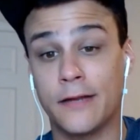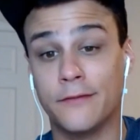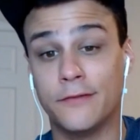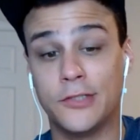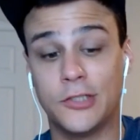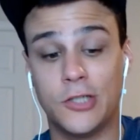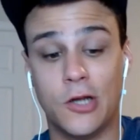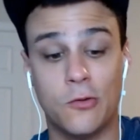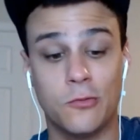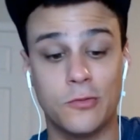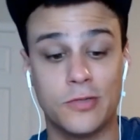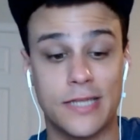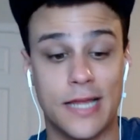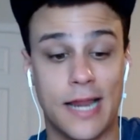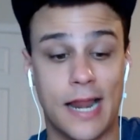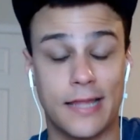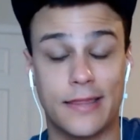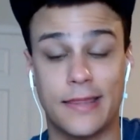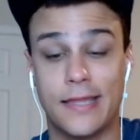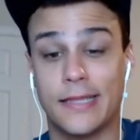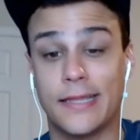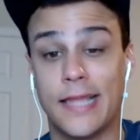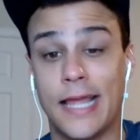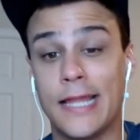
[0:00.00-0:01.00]
of shows that I
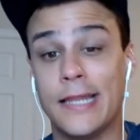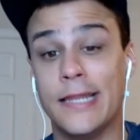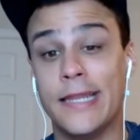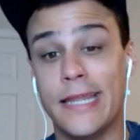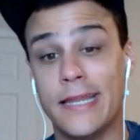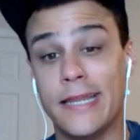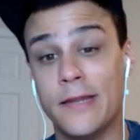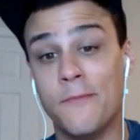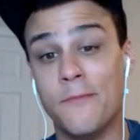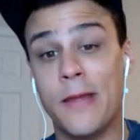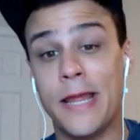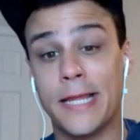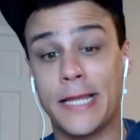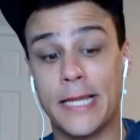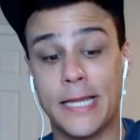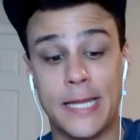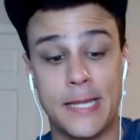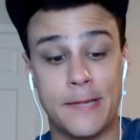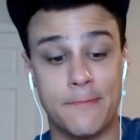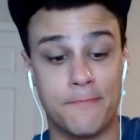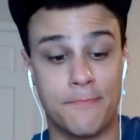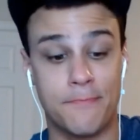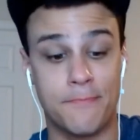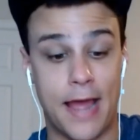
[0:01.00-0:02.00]
think they need to make an
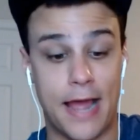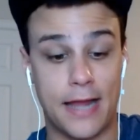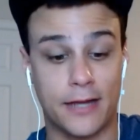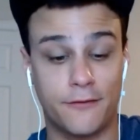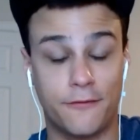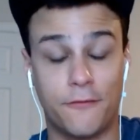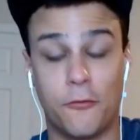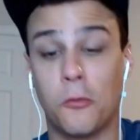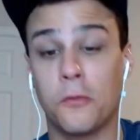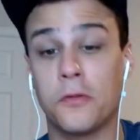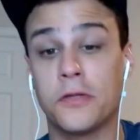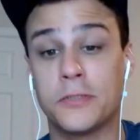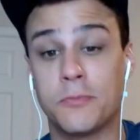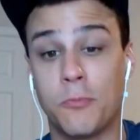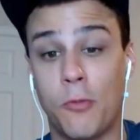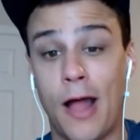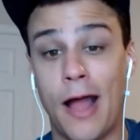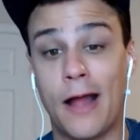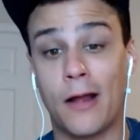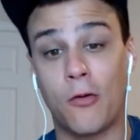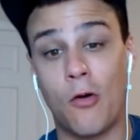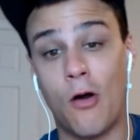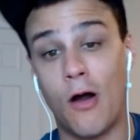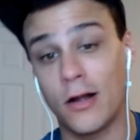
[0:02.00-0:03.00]
impact for this
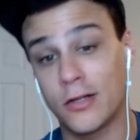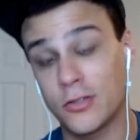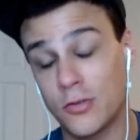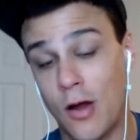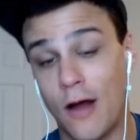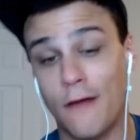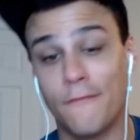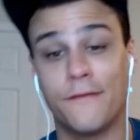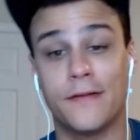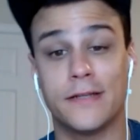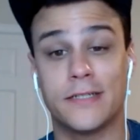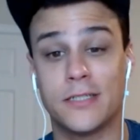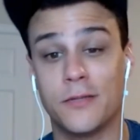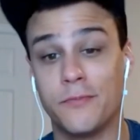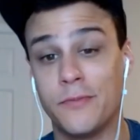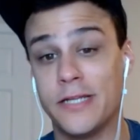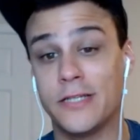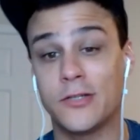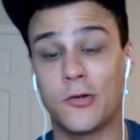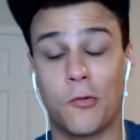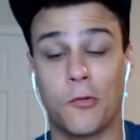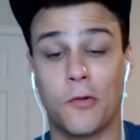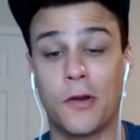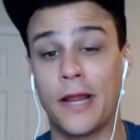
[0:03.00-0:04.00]
Blackhawks offense to be
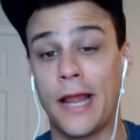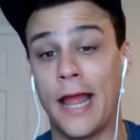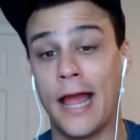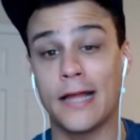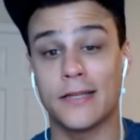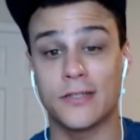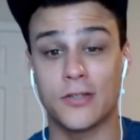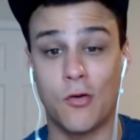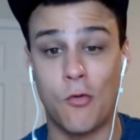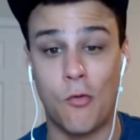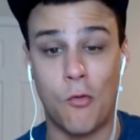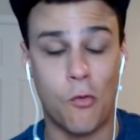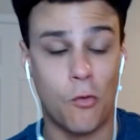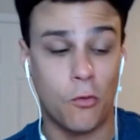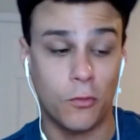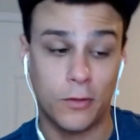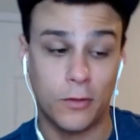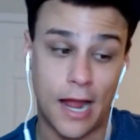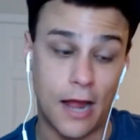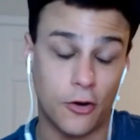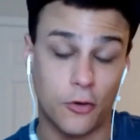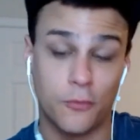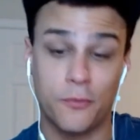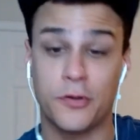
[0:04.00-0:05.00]
turning as a whole.
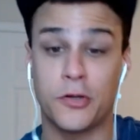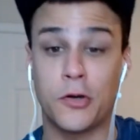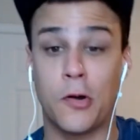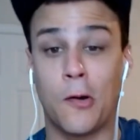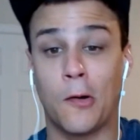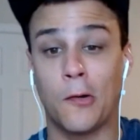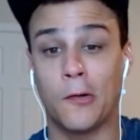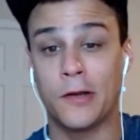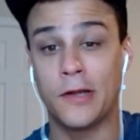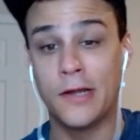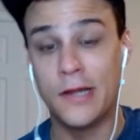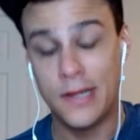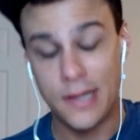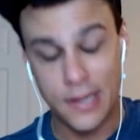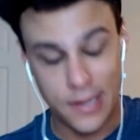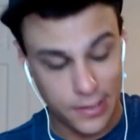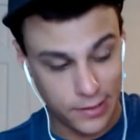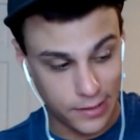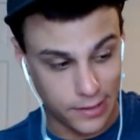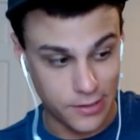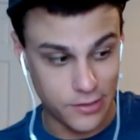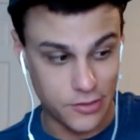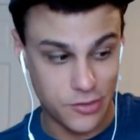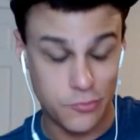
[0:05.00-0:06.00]
Connor Bedard
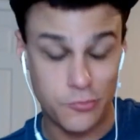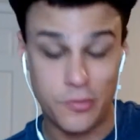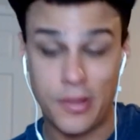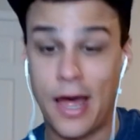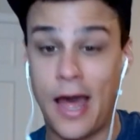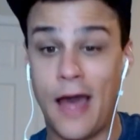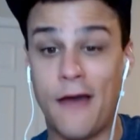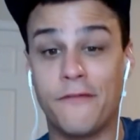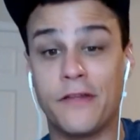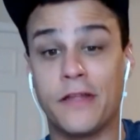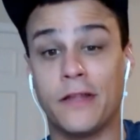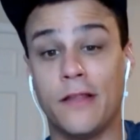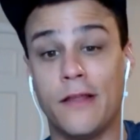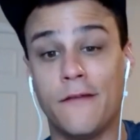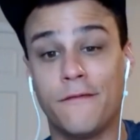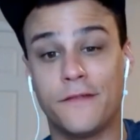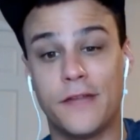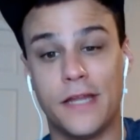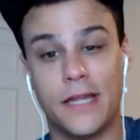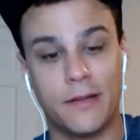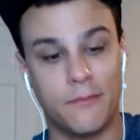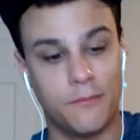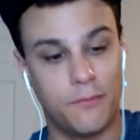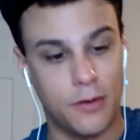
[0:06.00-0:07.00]
can do the heavy
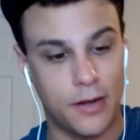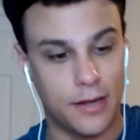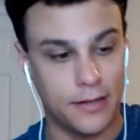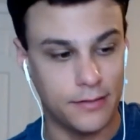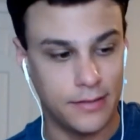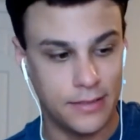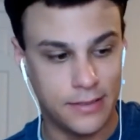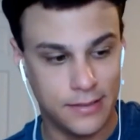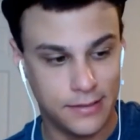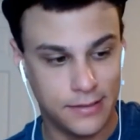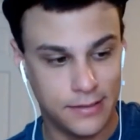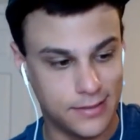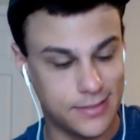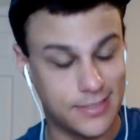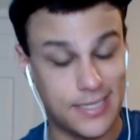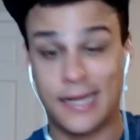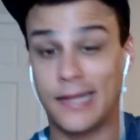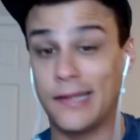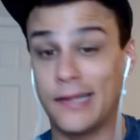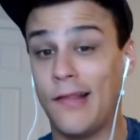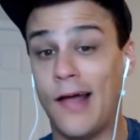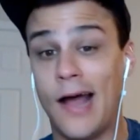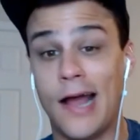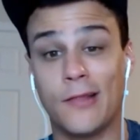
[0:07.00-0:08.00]
lifting, but the
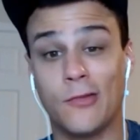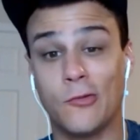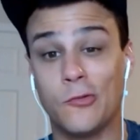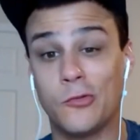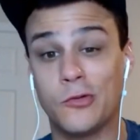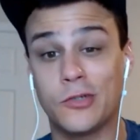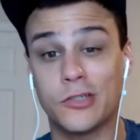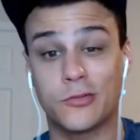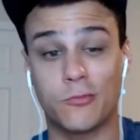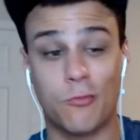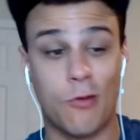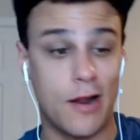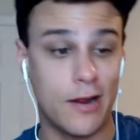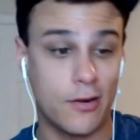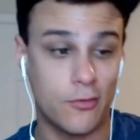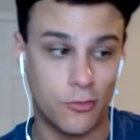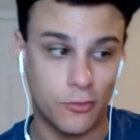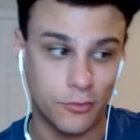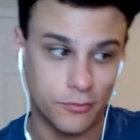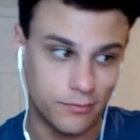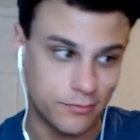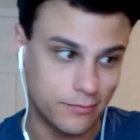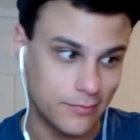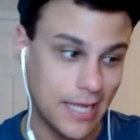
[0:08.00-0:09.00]
second line, Lucas
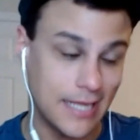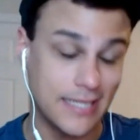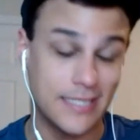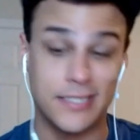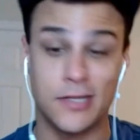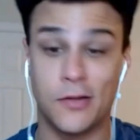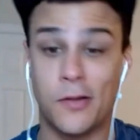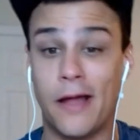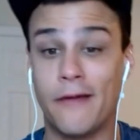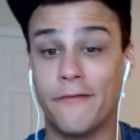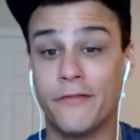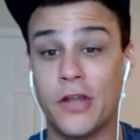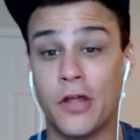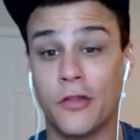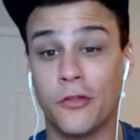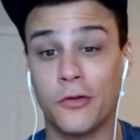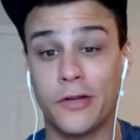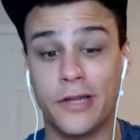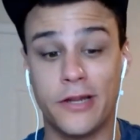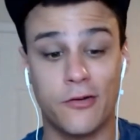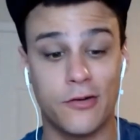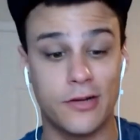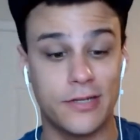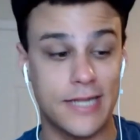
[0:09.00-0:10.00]
Reichel, they still have another
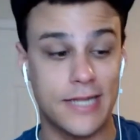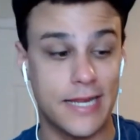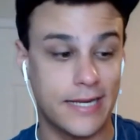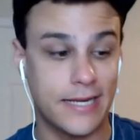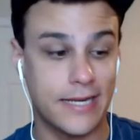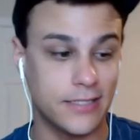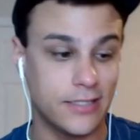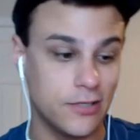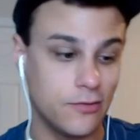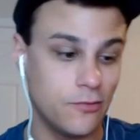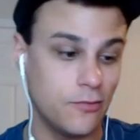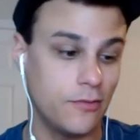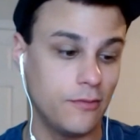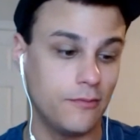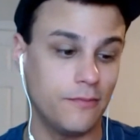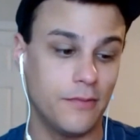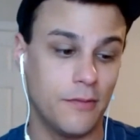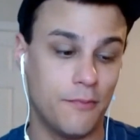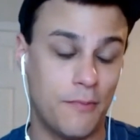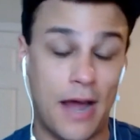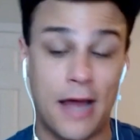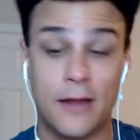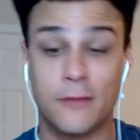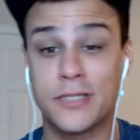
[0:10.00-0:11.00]
gear to take it to. The
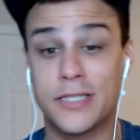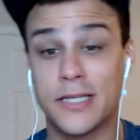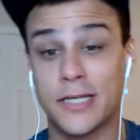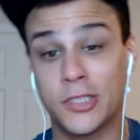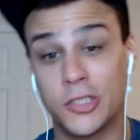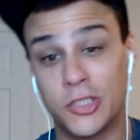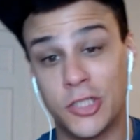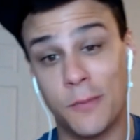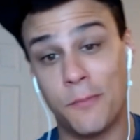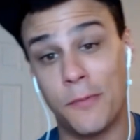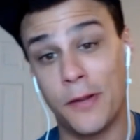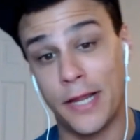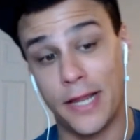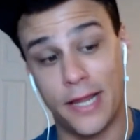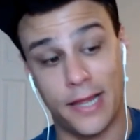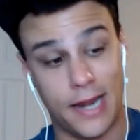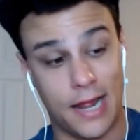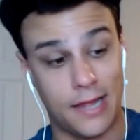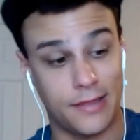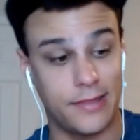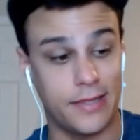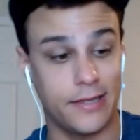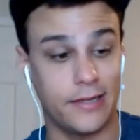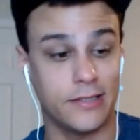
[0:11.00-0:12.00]
bottom 6 chipping in,
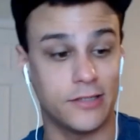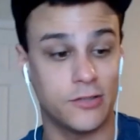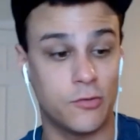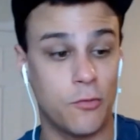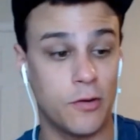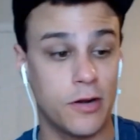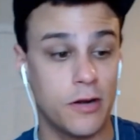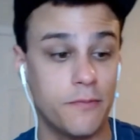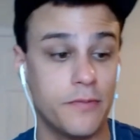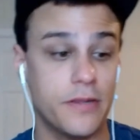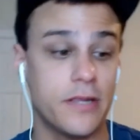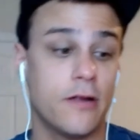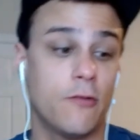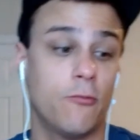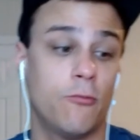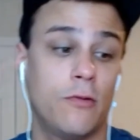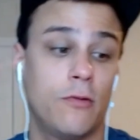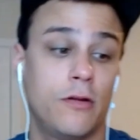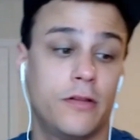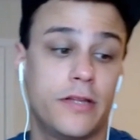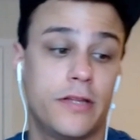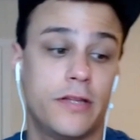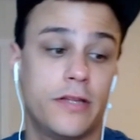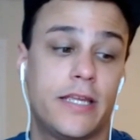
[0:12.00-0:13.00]
I think, is going to be
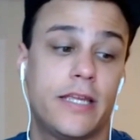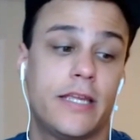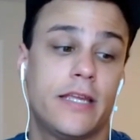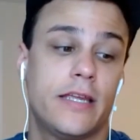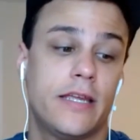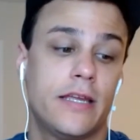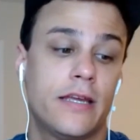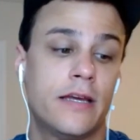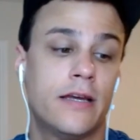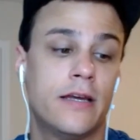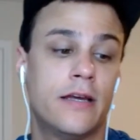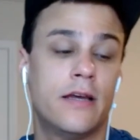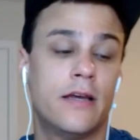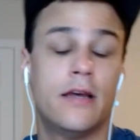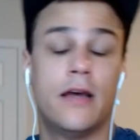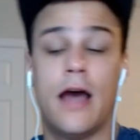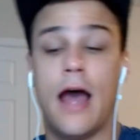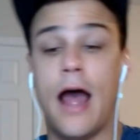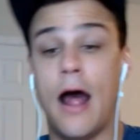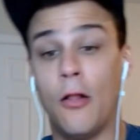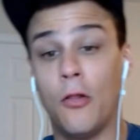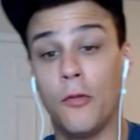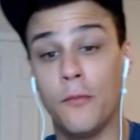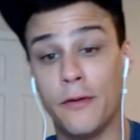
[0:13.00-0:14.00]
really key
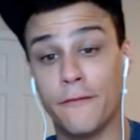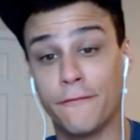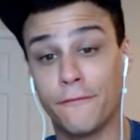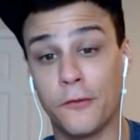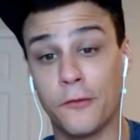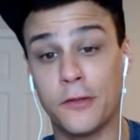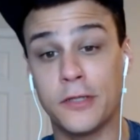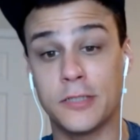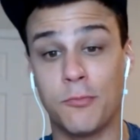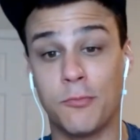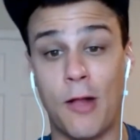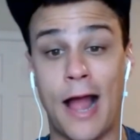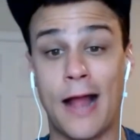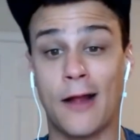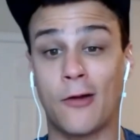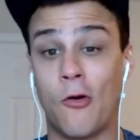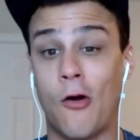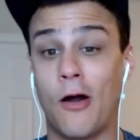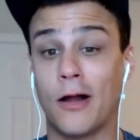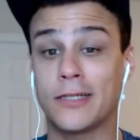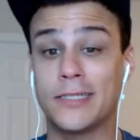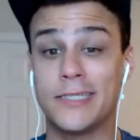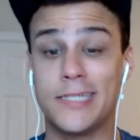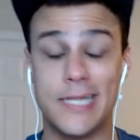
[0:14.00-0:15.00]
element for this
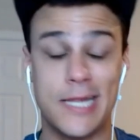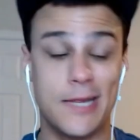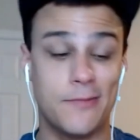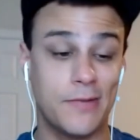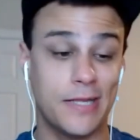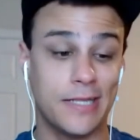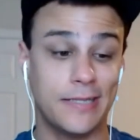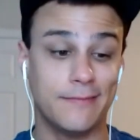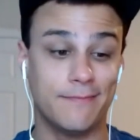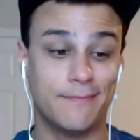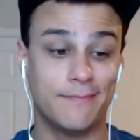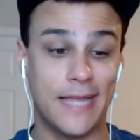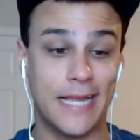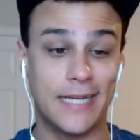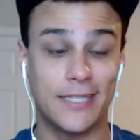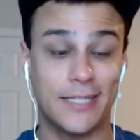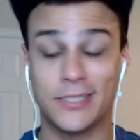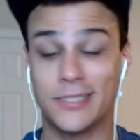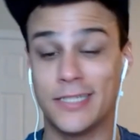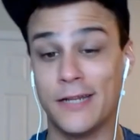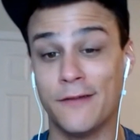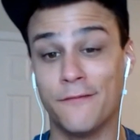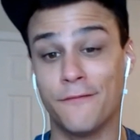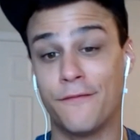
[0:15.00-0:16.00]
Blackhawks team, and they just
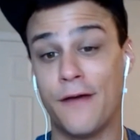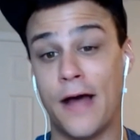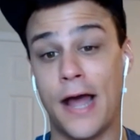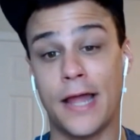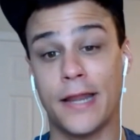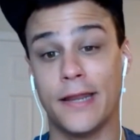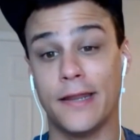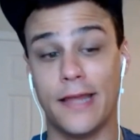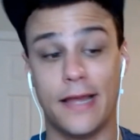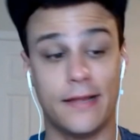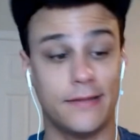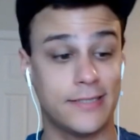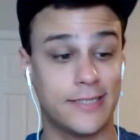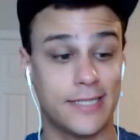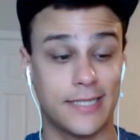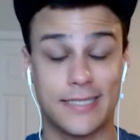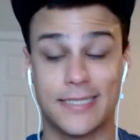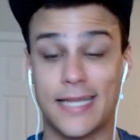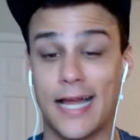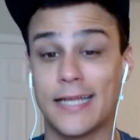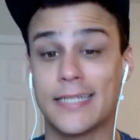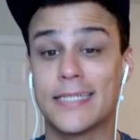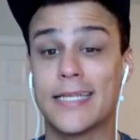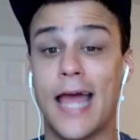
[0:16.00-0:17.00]
didn't find
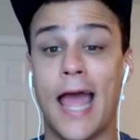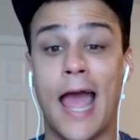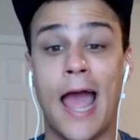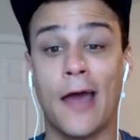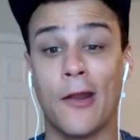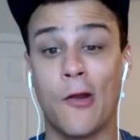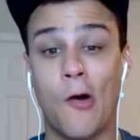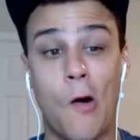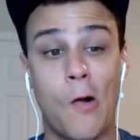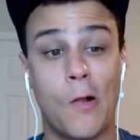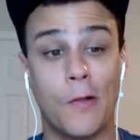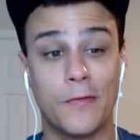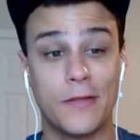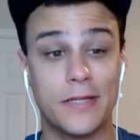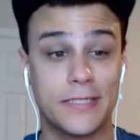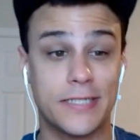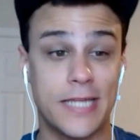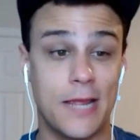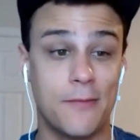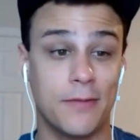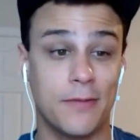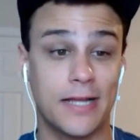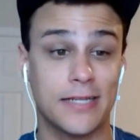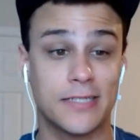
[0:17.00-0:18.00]
success at all in this
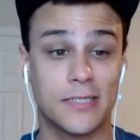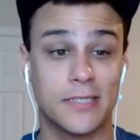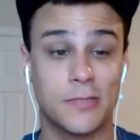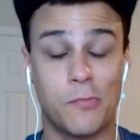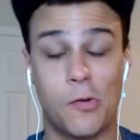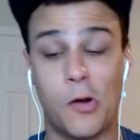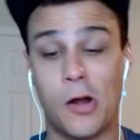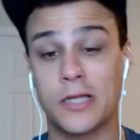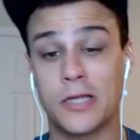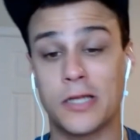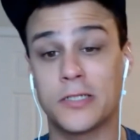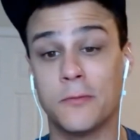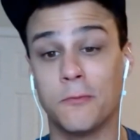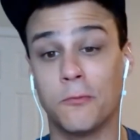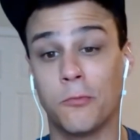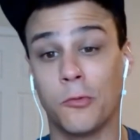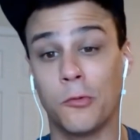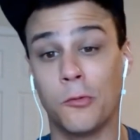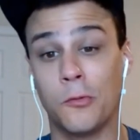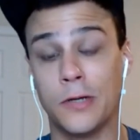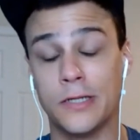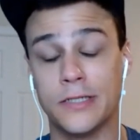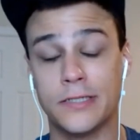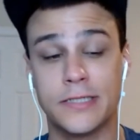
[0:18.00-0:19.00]
game against the Boston
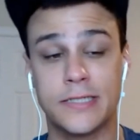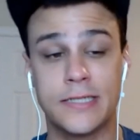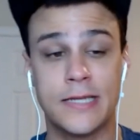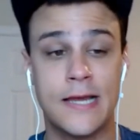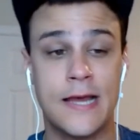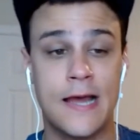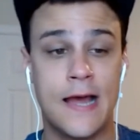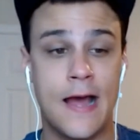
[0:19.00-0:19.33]
Bruins.